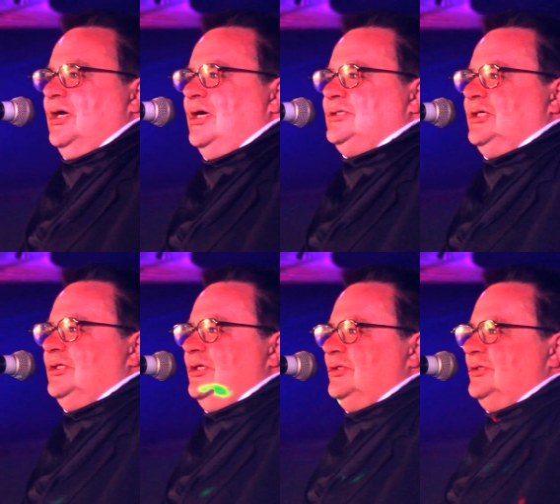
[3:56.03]

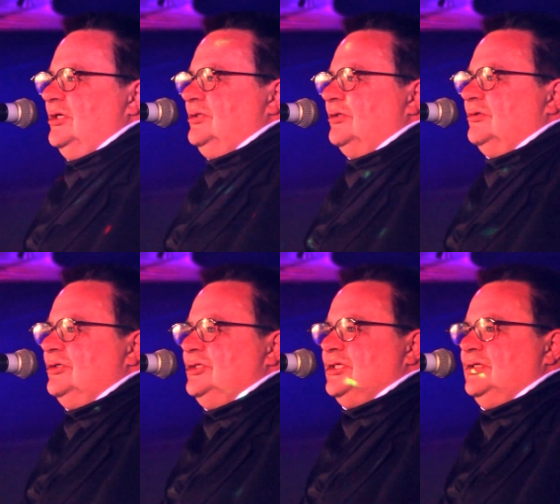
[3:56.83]
hitting the
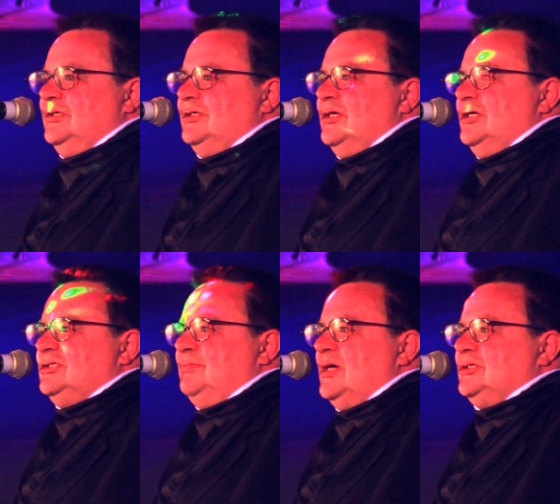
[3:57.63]
doors and
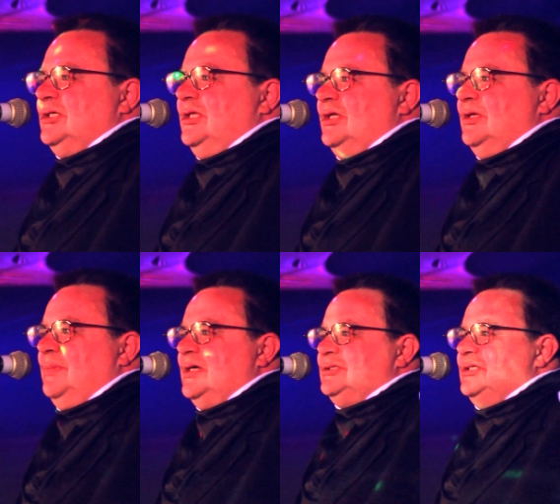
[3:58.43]
smashing the other
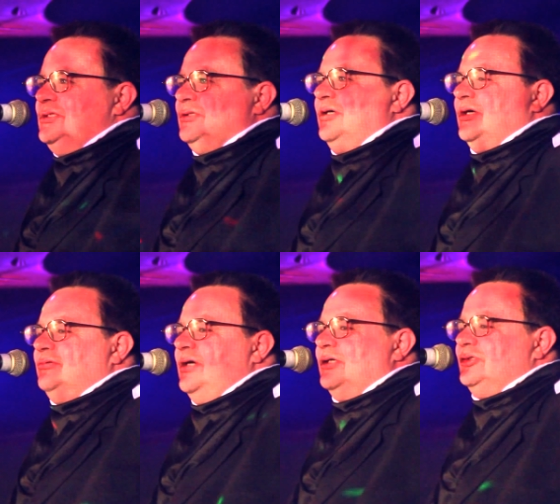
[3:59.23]
buses, quick,
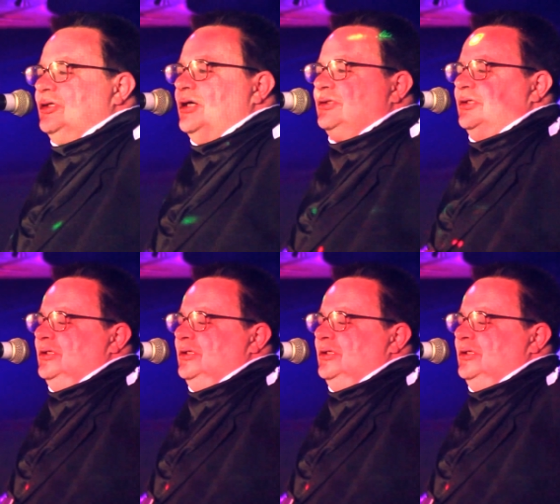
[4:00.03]
fast, rush.